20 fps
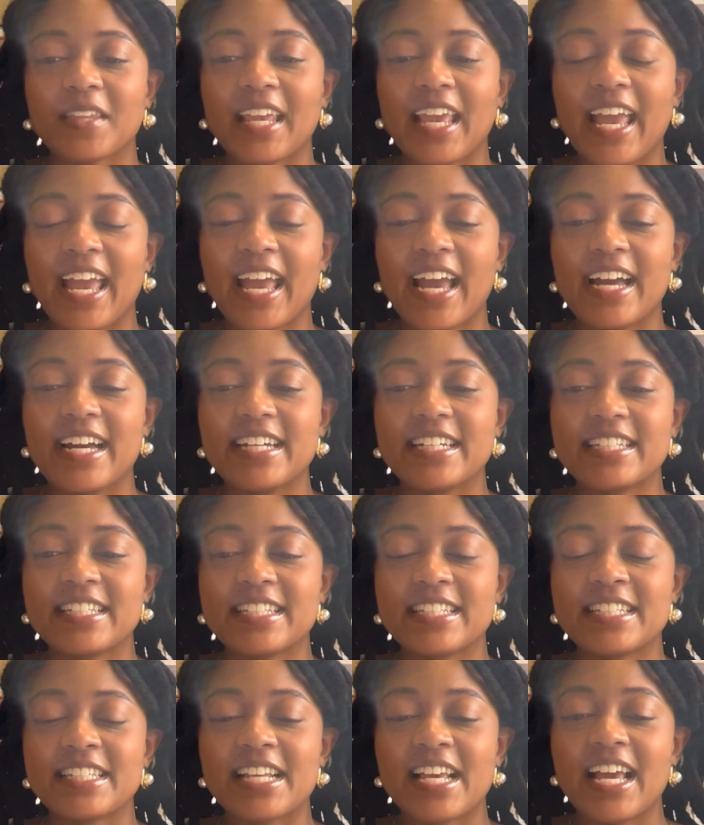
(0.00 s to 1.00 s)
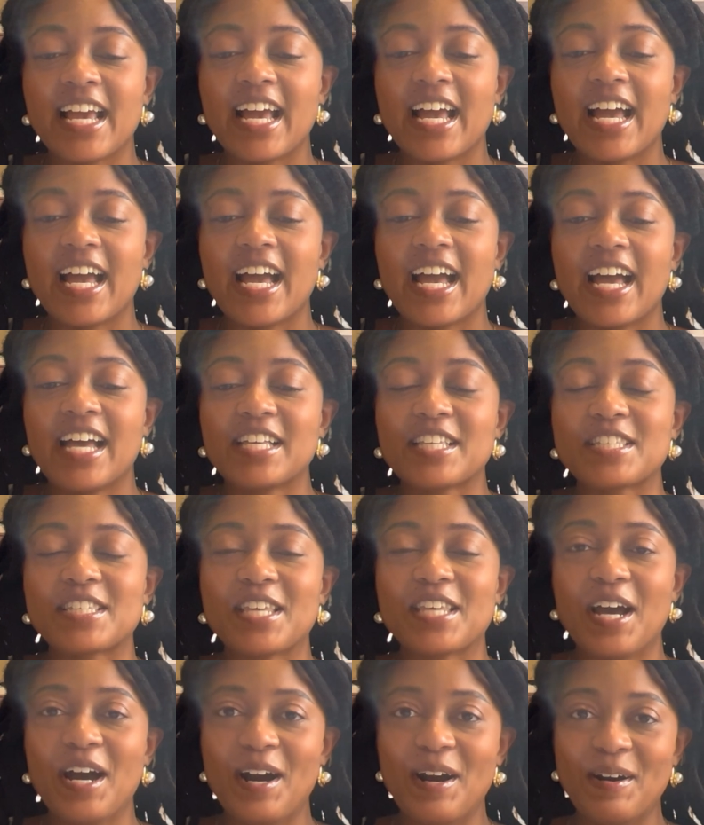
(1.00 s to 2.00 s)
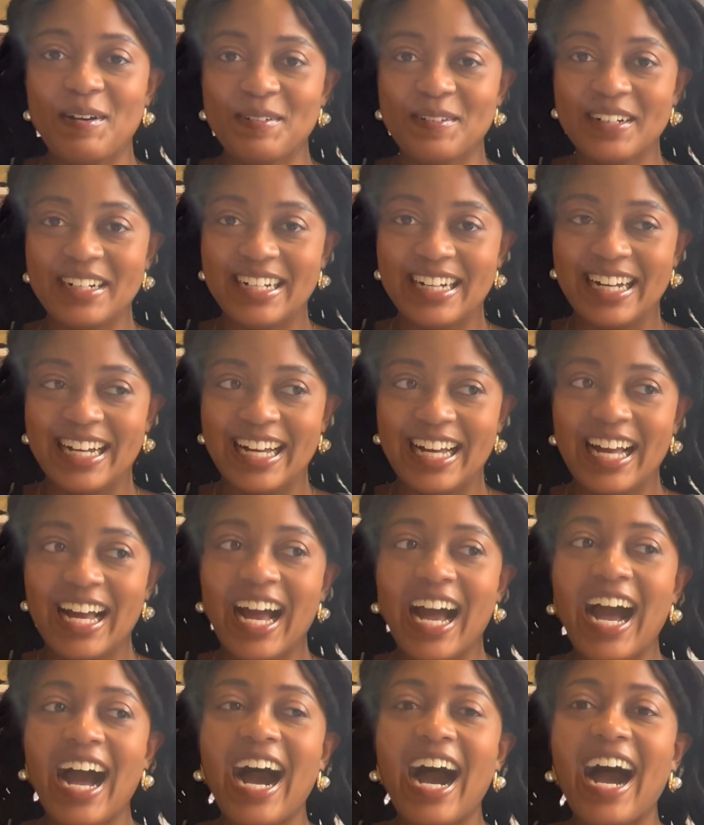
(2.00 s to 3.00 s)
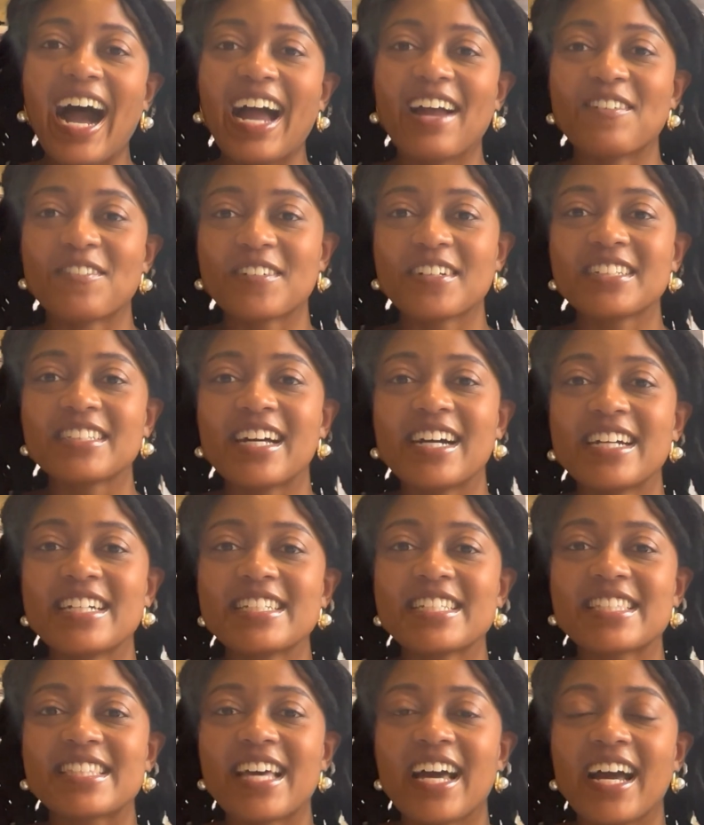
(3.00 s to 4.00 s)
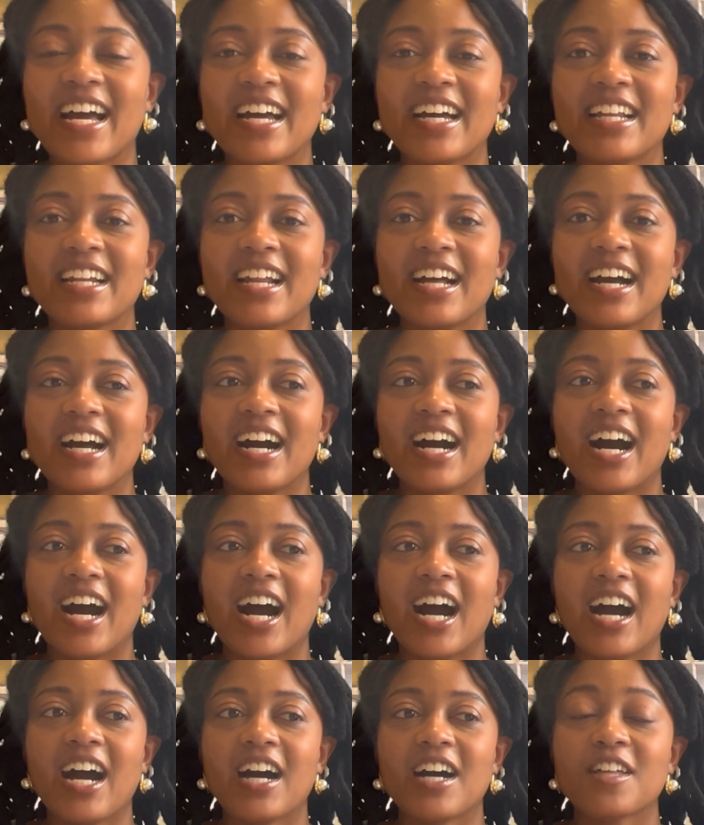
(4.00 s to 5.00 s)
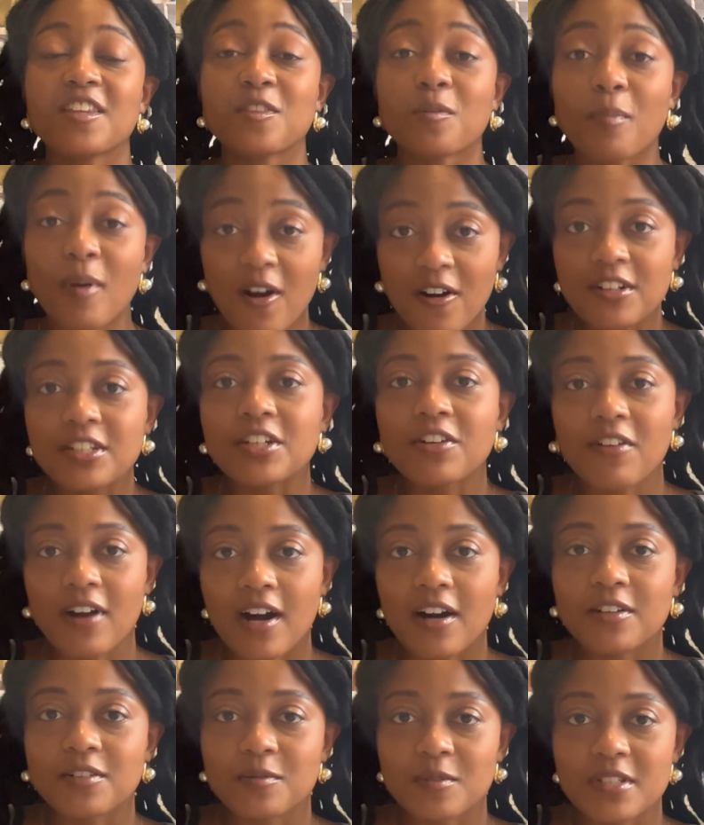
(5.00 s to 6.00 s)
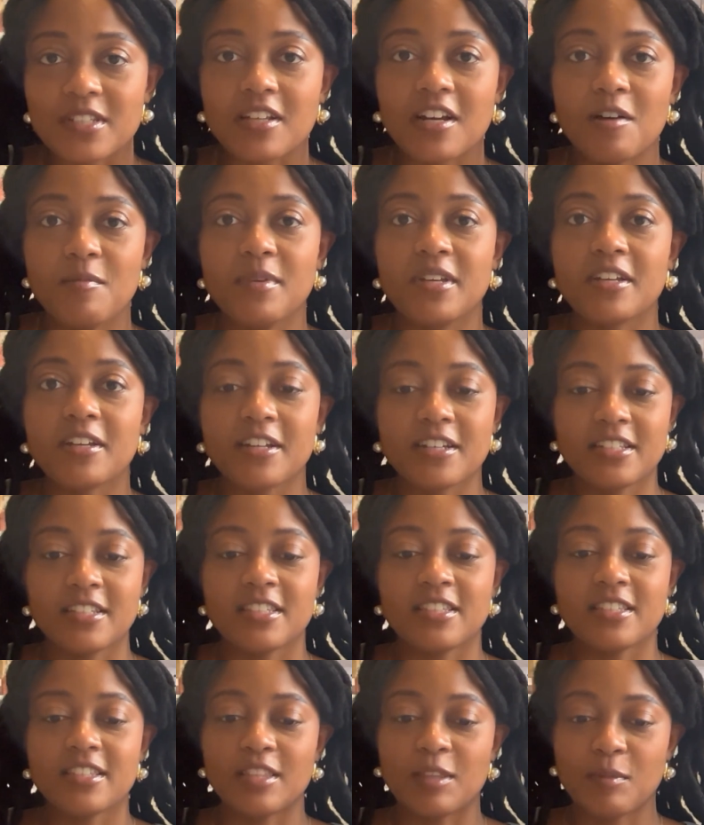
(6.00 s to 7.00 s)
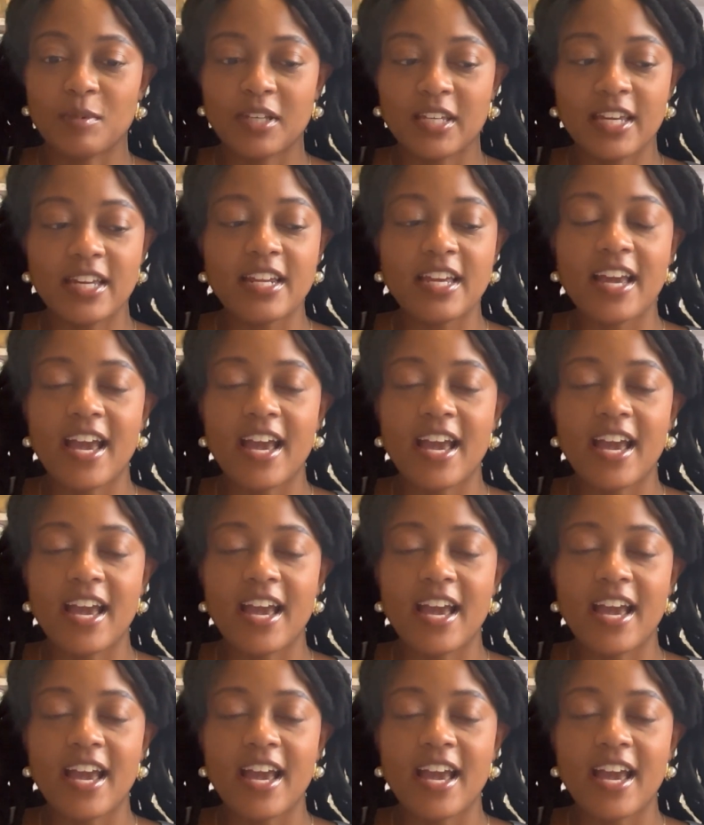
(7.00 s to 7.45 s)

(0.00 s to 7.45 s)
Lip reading: And so I realized that the party crowd was coming, because the beginning